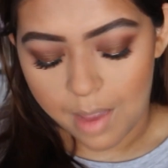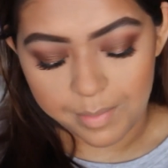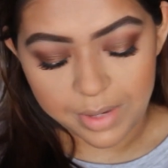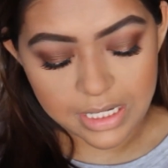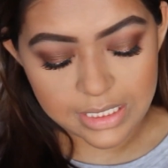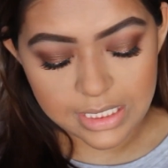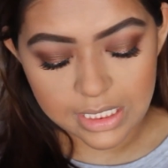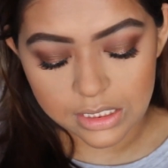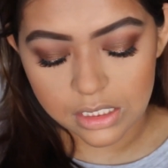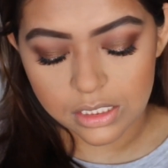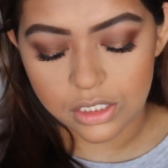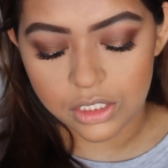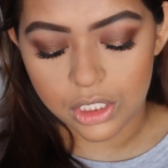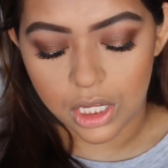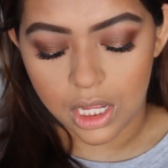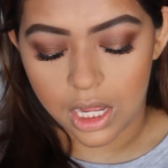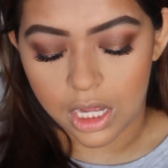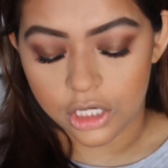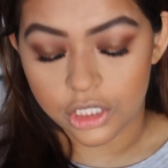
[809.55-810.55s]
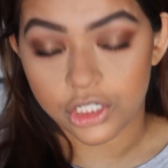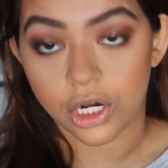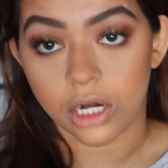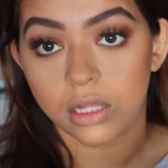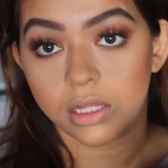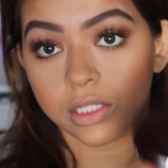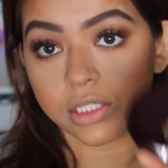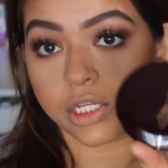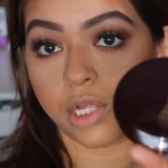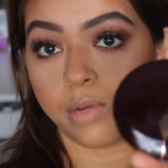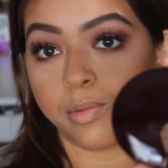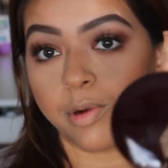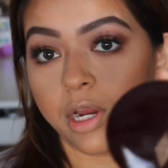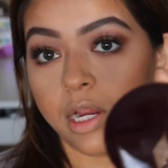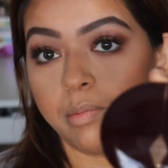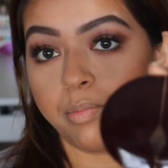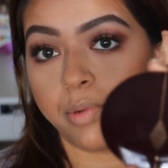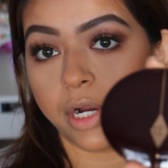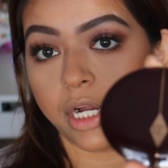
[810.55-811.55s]
I'm going to take this Charlotte
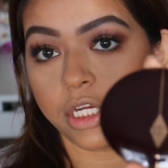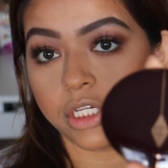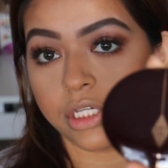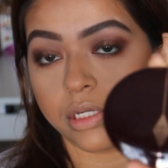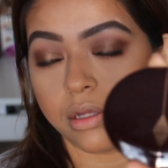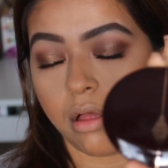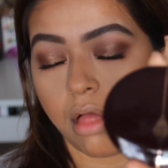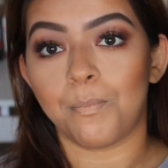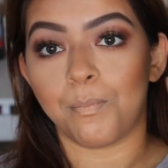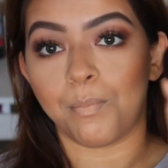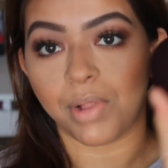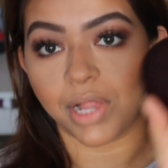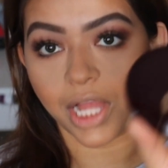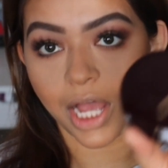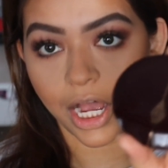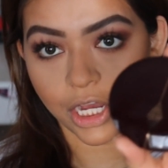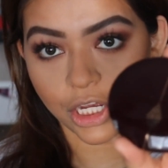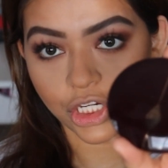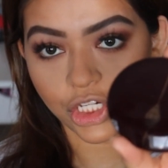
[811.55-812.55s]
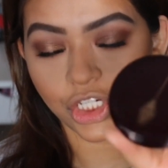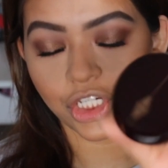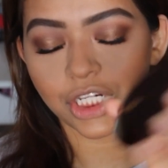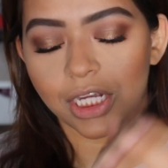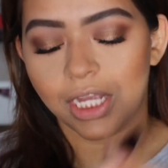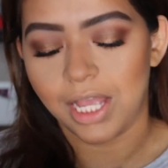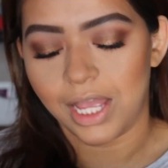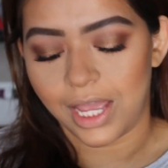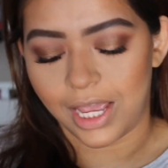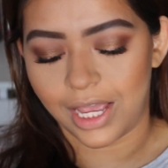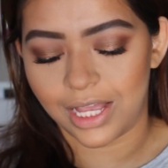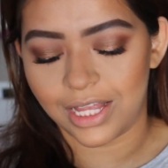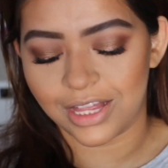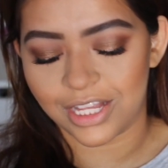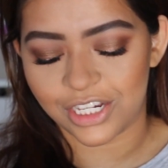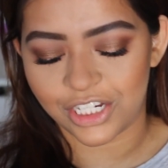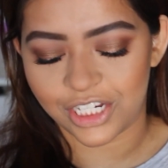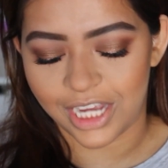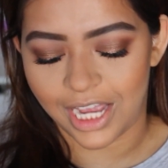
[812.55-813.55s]
Tilbury blush
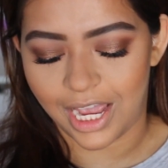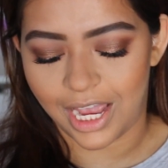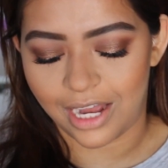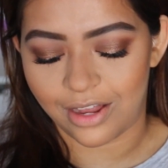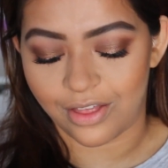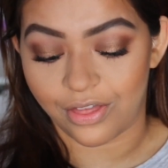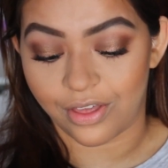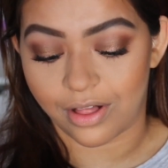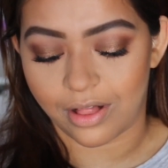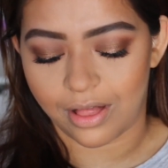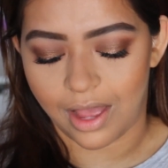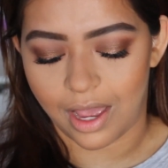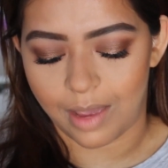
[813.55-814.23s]
in the shade The